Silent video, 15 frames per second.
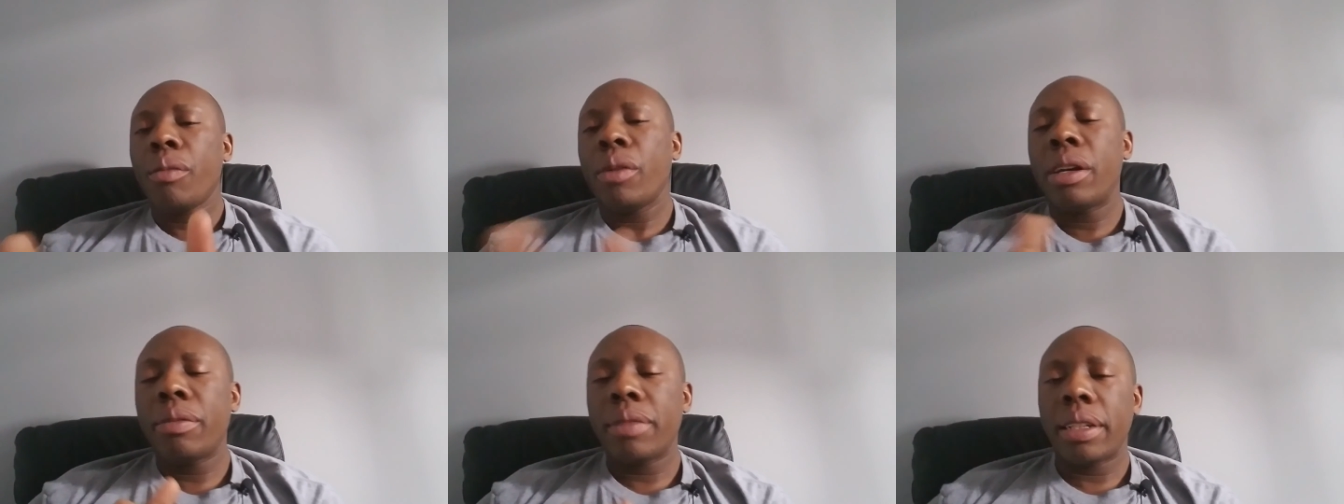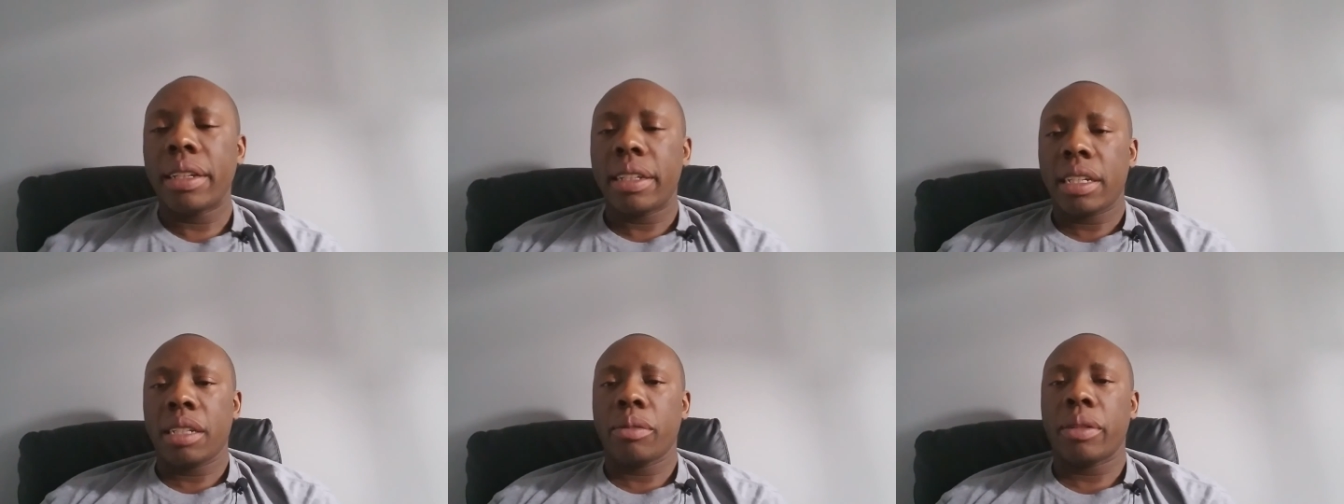Well,
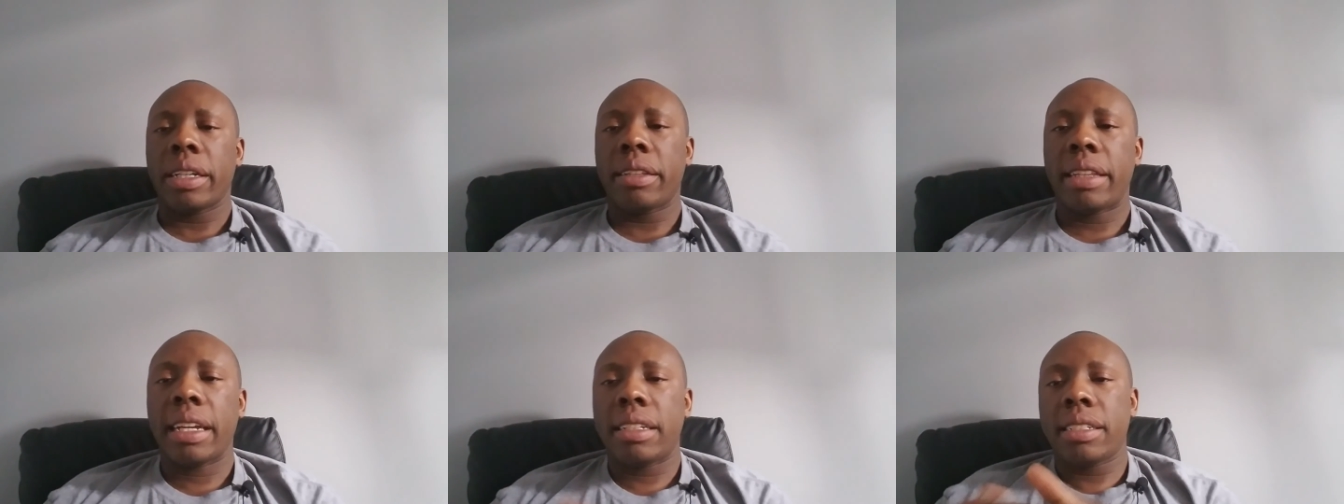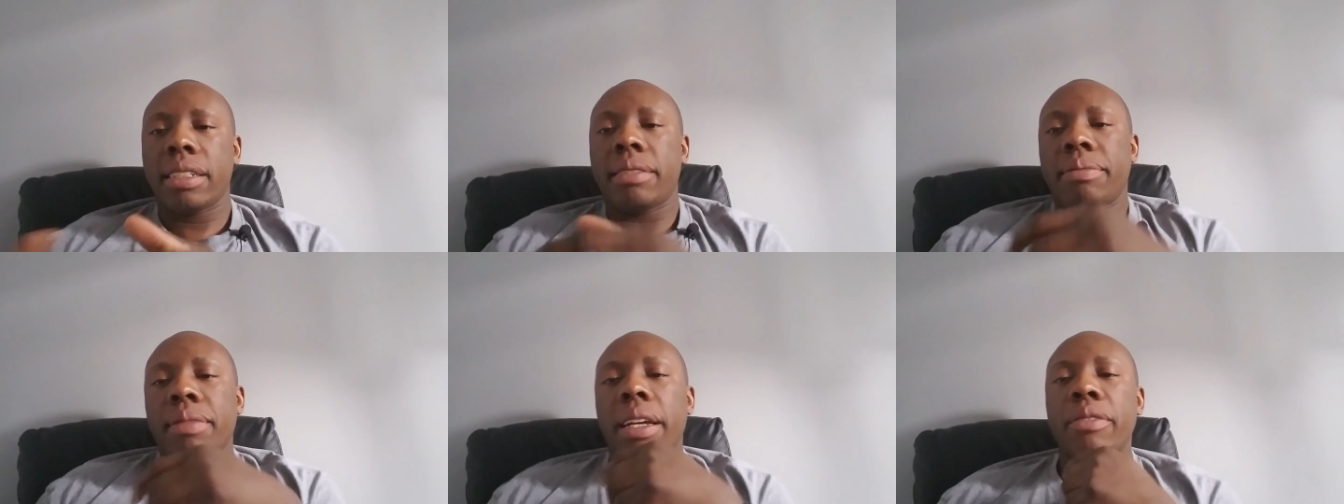anyway, that's
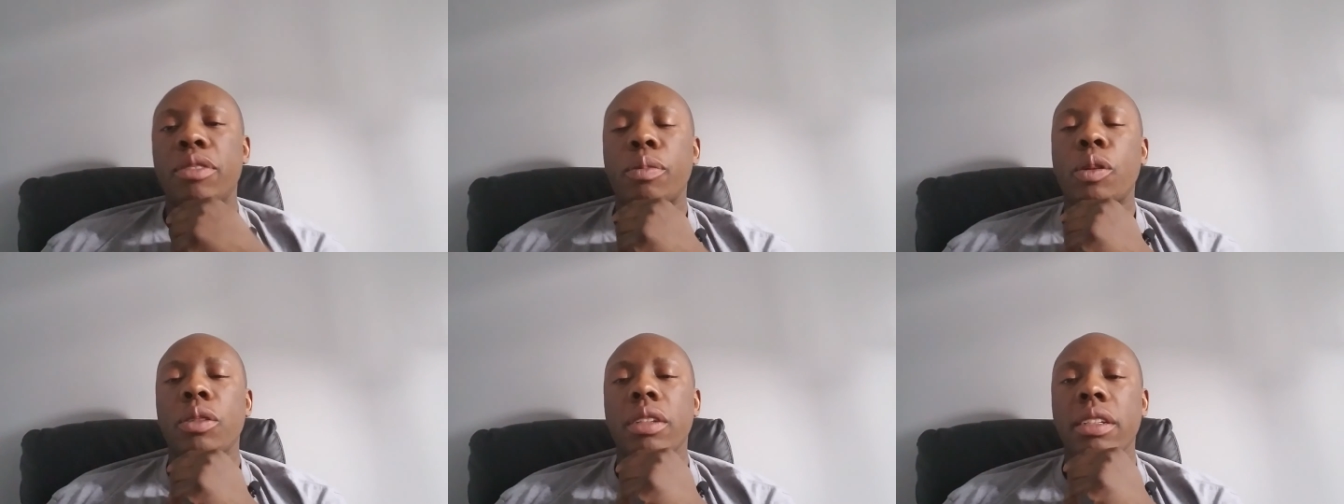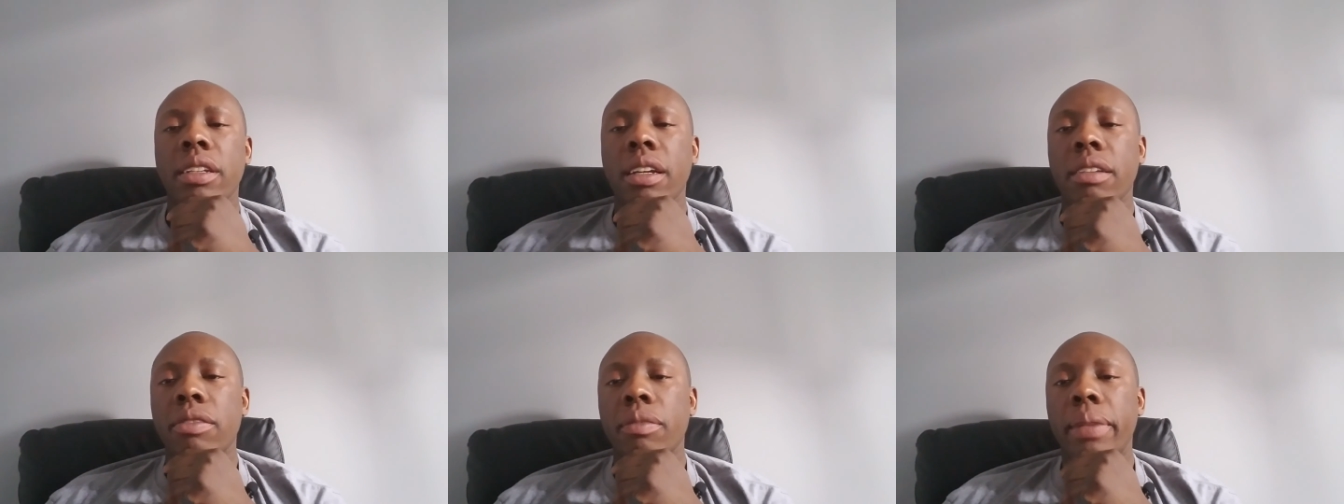it. I've spoken
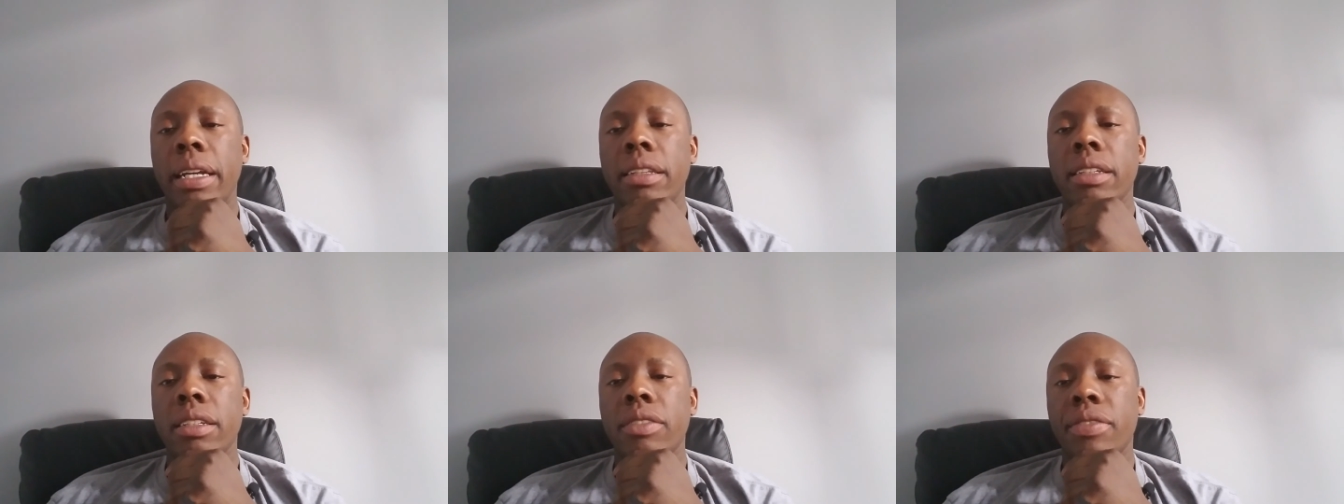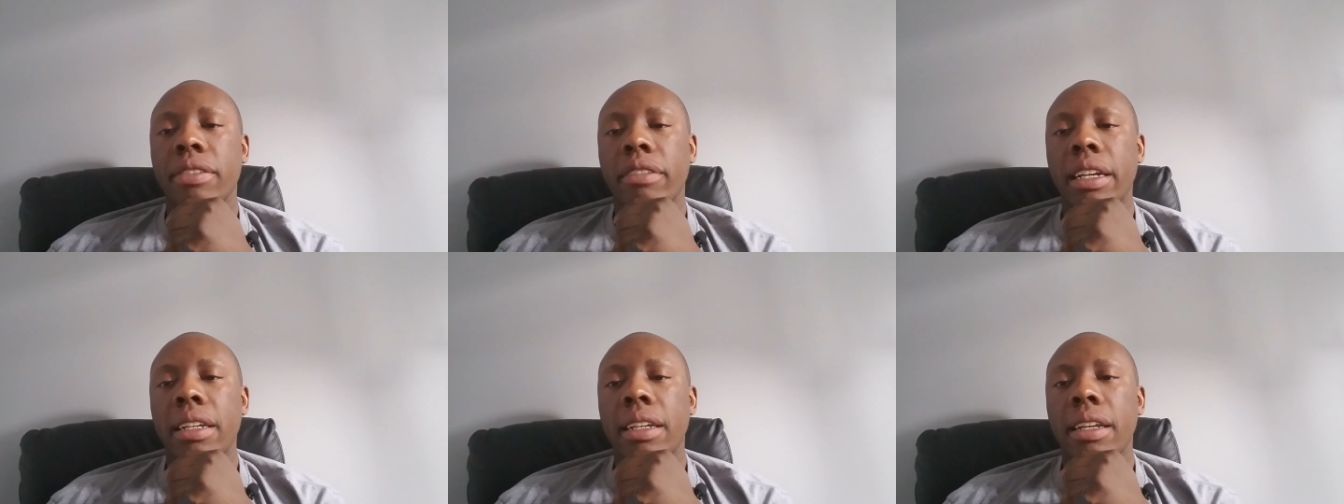enough about this
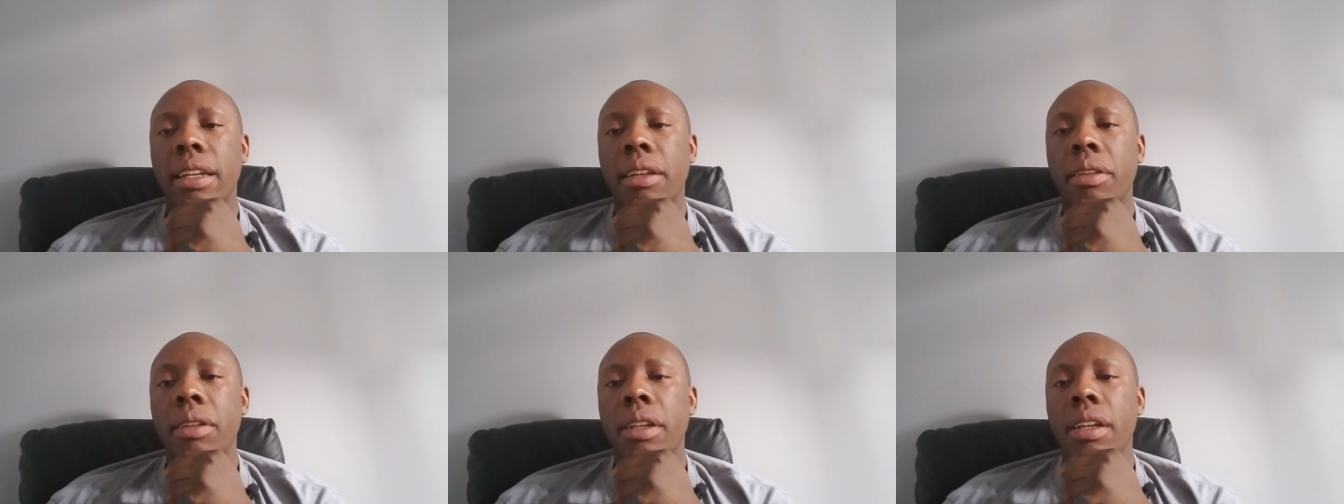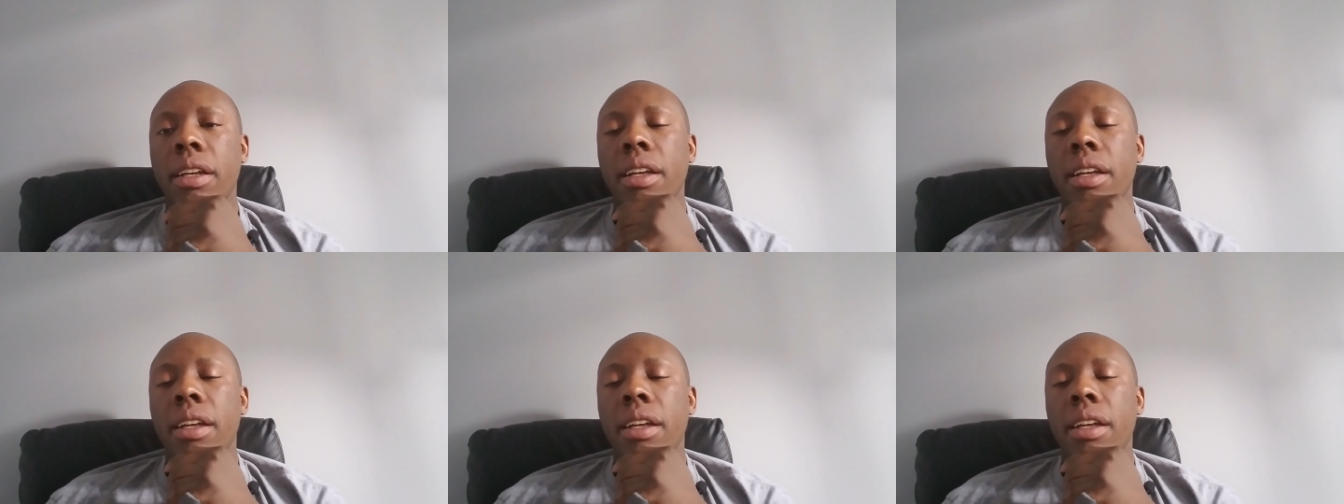for right now.